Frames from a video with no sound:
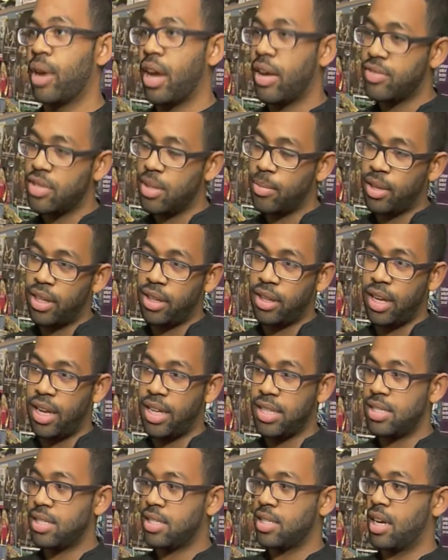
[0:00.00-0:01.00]
We have something
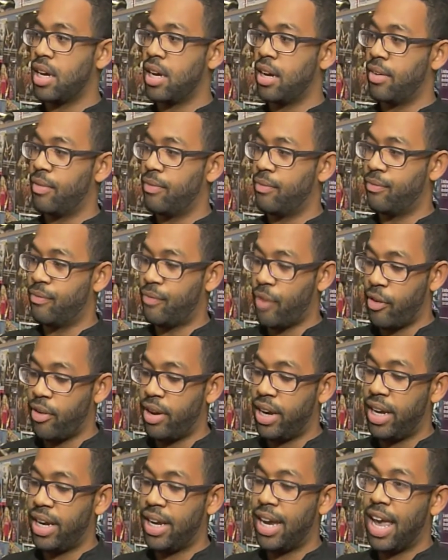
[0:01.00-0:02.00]
that's
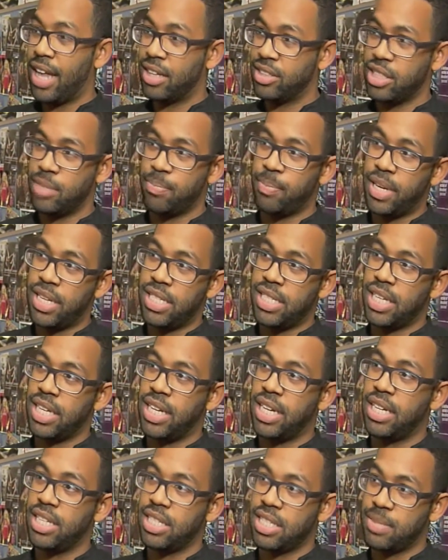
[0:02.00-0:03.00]
very
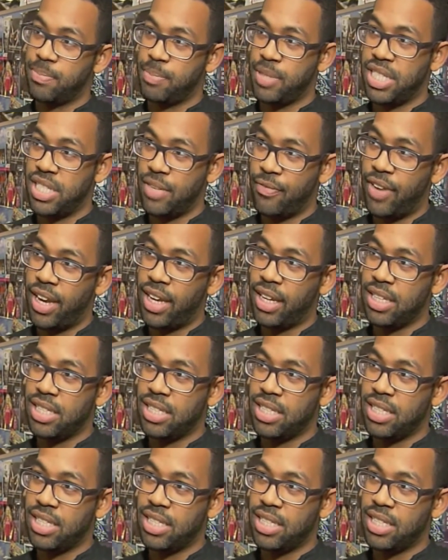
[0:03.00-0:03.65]
LGBT specific,